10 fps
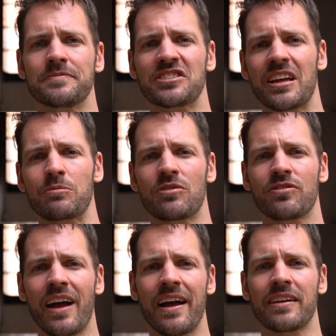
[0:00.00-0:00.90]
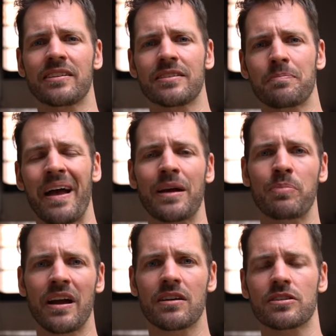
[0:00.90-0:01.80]
same of kind
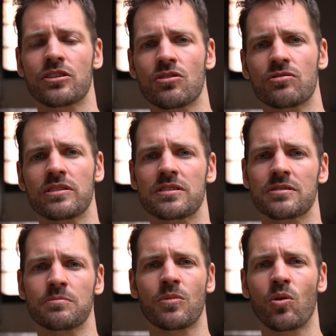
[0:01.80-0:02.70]
backpacker tourism.